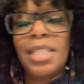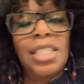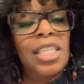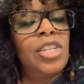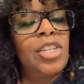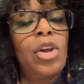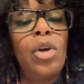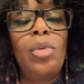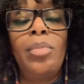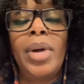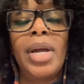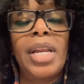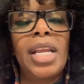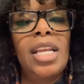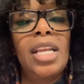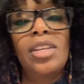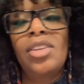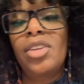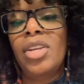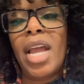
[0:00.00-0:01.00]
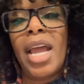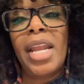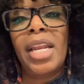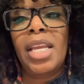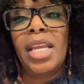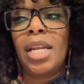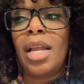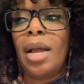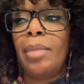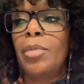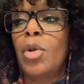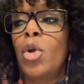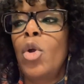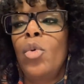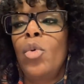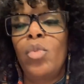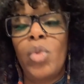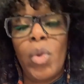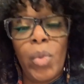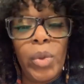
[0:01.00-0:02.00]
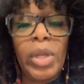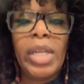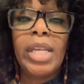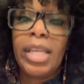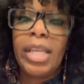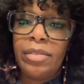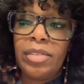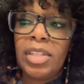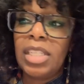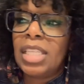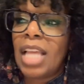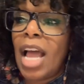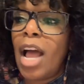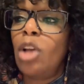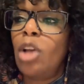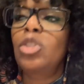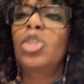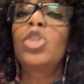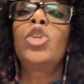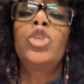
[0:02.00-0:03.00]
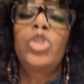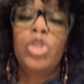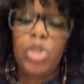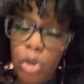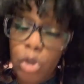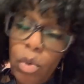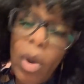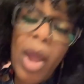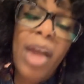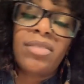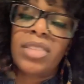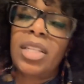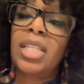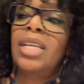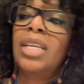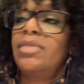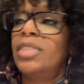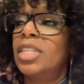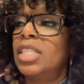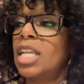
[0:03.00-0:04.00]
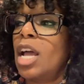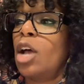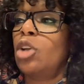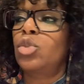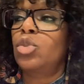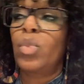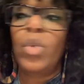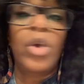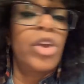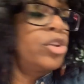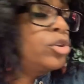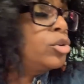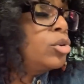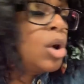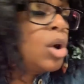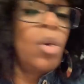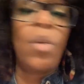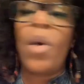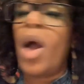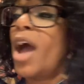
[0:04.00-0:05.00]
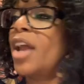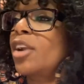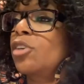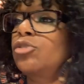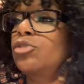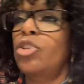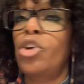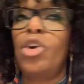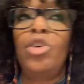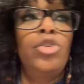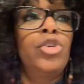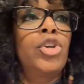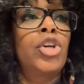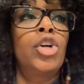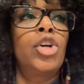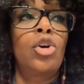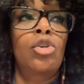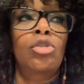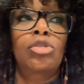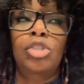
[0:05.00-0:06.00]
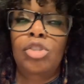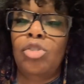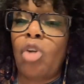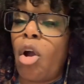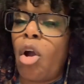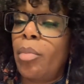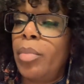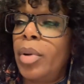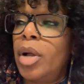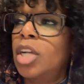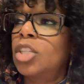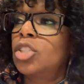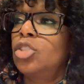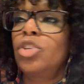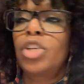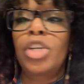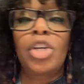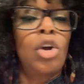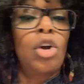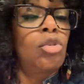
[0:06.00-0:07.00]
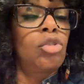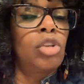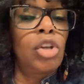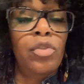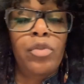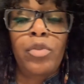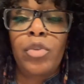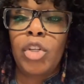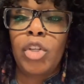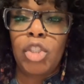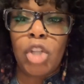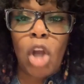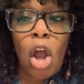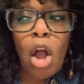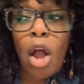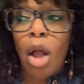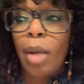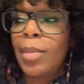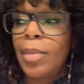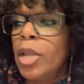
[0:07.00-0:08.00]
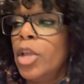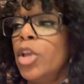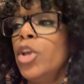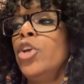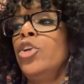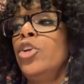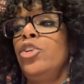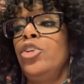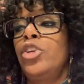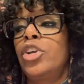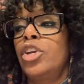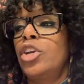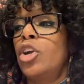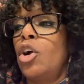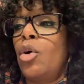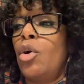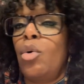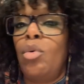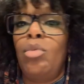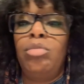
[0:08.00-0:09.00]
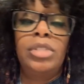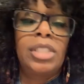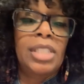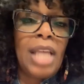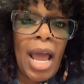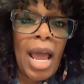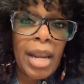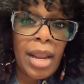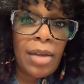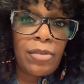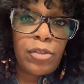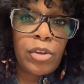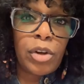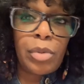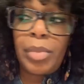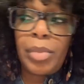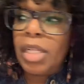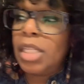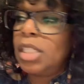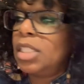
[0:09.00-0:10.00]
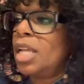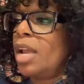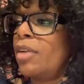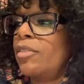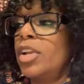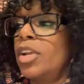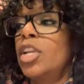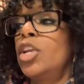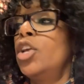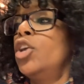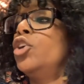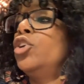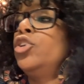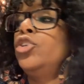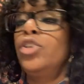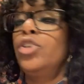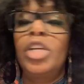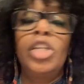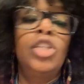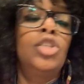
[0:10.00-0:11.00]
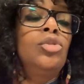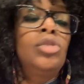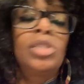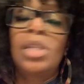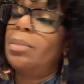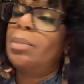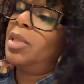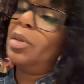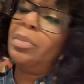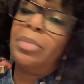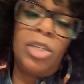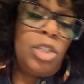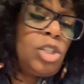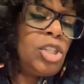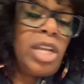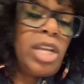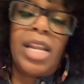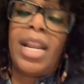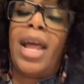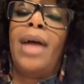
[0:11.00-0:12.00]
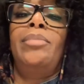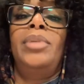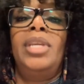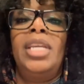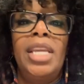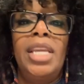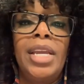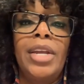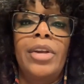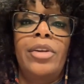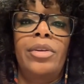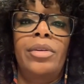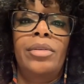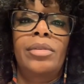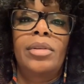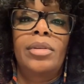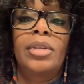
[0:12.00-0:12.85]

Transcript: said, no, buddy, you got to get up. When we leave this house, you have to leave this house. Where you go, I don't know. You can go to Starbucks. You can go look for a job. You can go sign up for the military. You can do something, but you cannot be here.